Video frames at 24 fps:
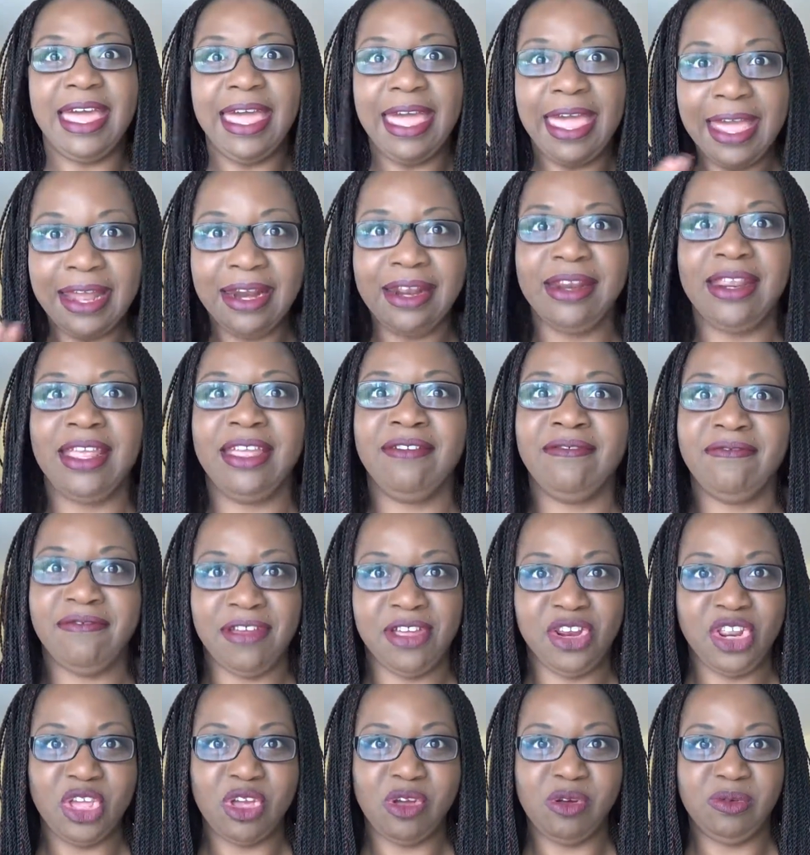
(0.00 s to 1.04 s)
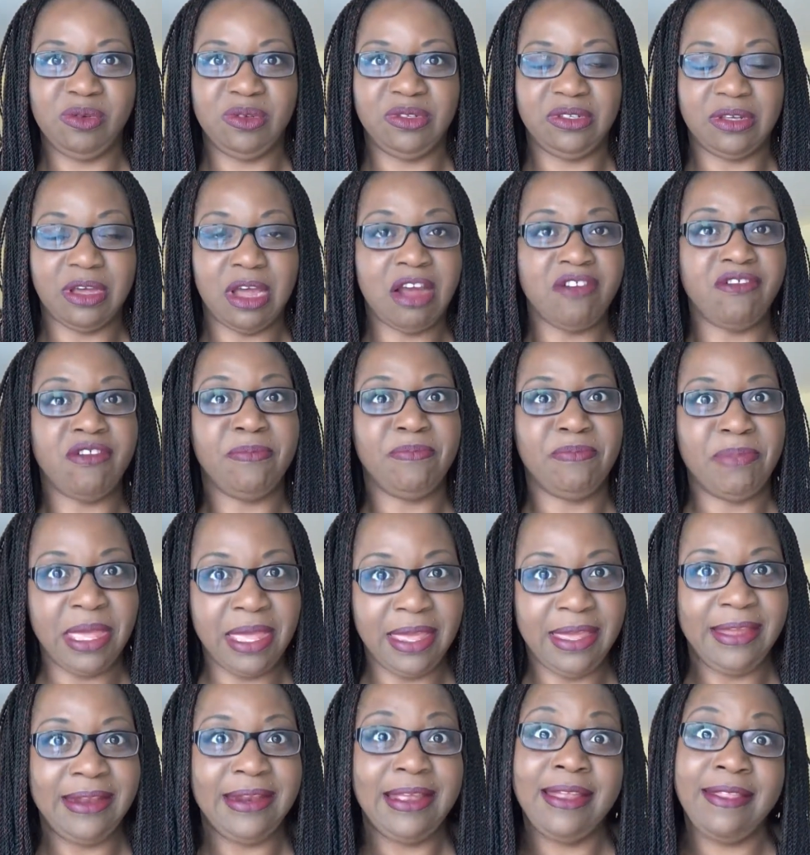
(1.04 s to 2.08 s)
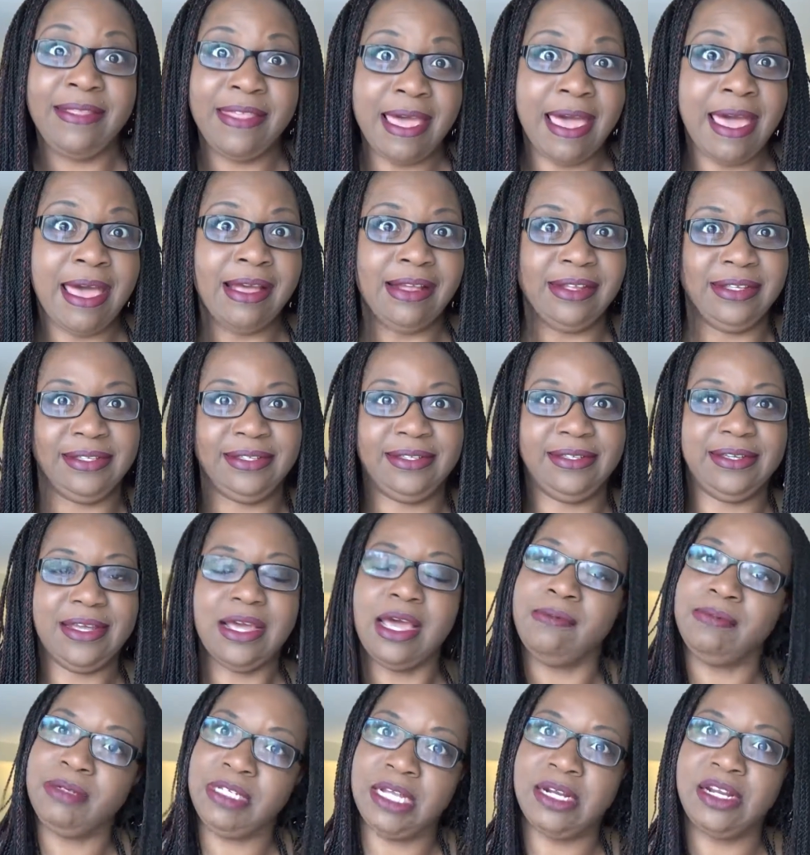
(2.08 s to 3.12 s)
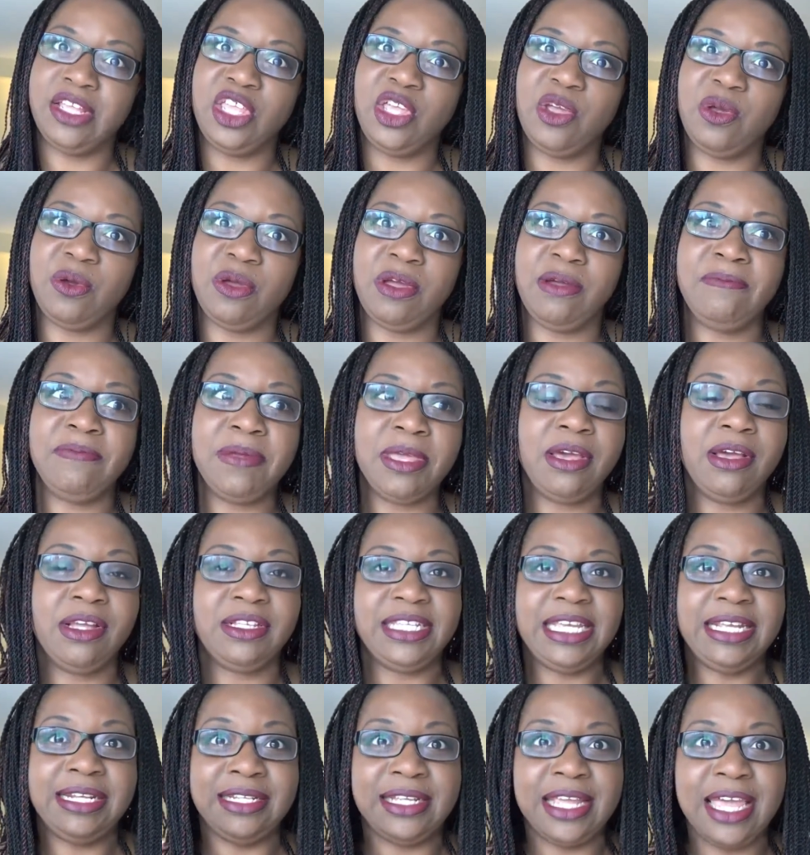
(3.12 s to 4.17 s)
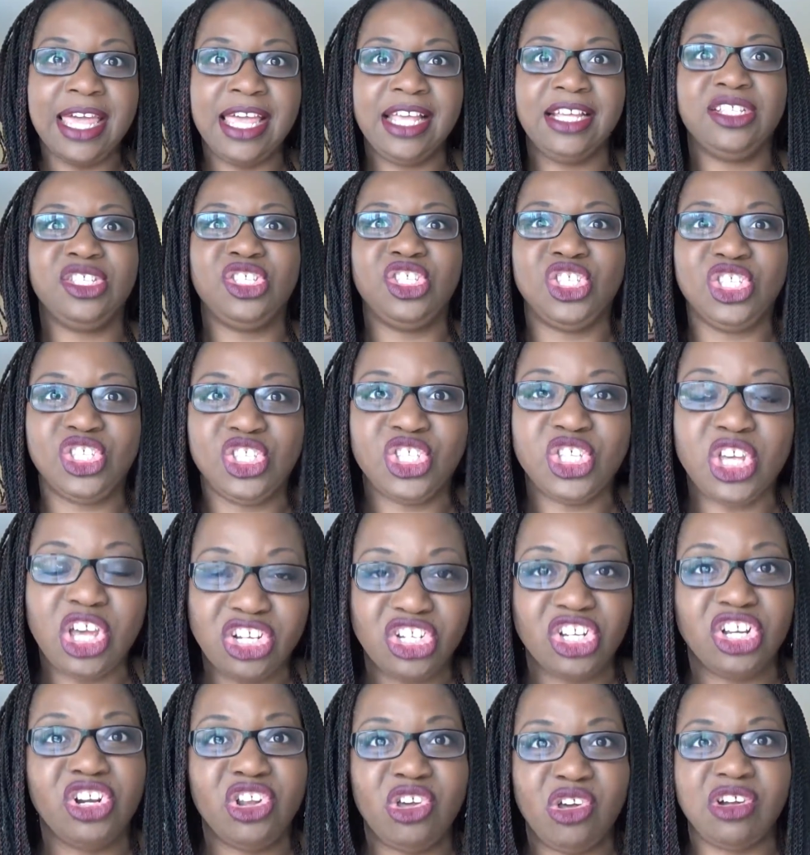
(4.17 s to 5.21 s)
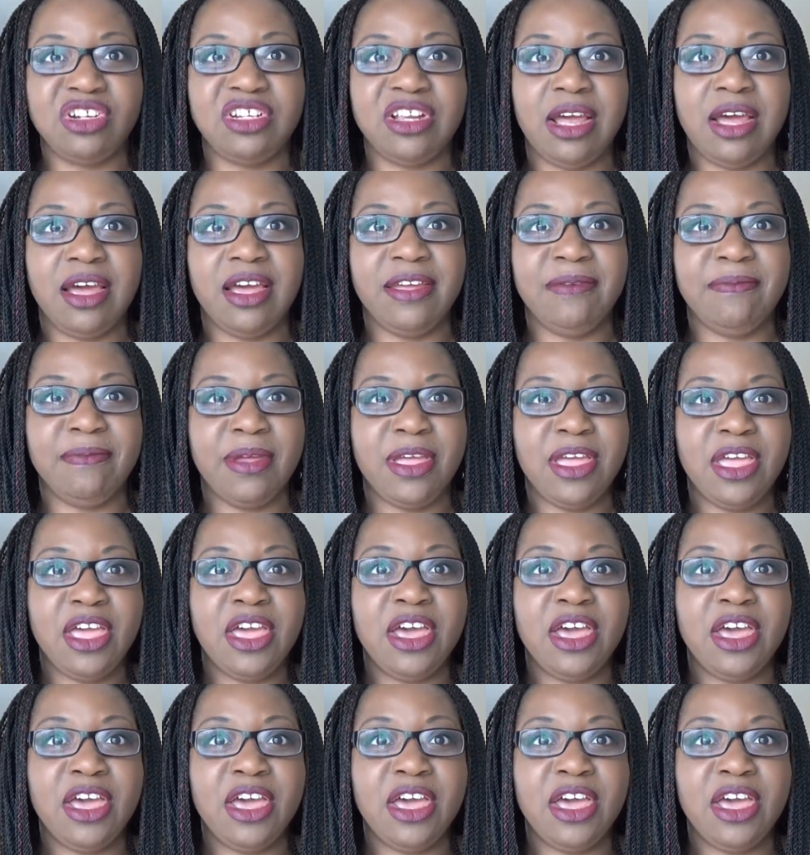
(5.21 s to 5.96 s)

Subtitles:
Editing videos are a pain in the ass, I'm telling you, because it takes such a long time.